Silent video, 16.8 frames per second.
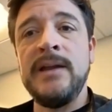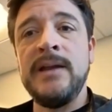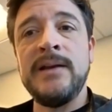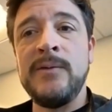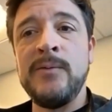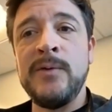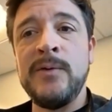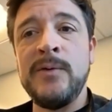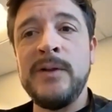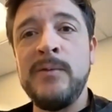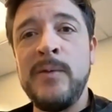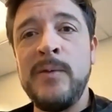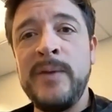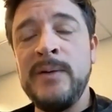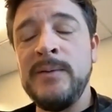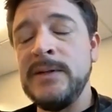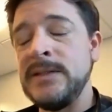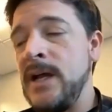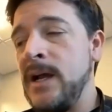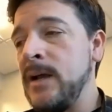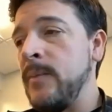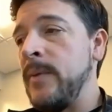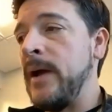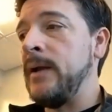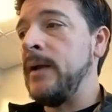can't, I really won't be able to
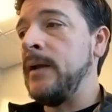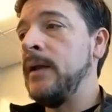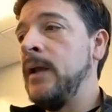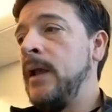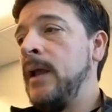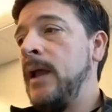talk about it.